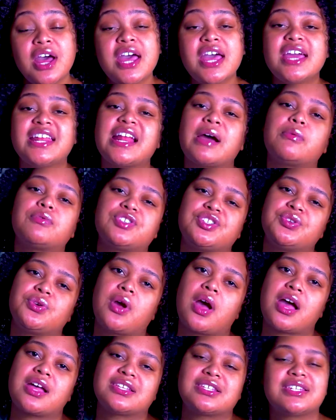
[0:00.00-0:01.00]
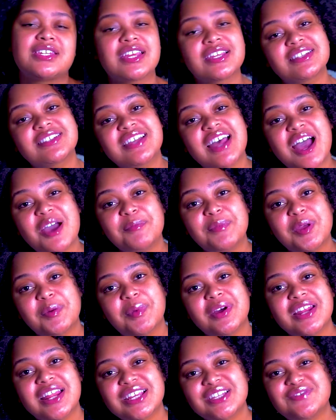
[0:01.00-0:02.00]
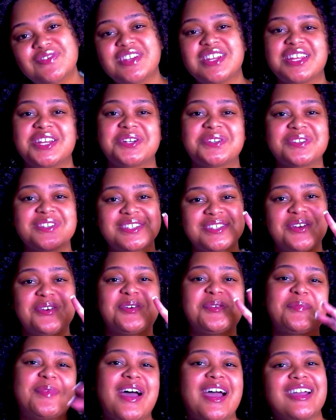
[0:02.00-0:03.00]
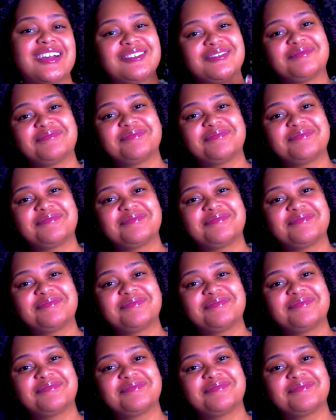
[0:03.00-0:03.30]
and I will see you guys next time in my next video. So goodbye.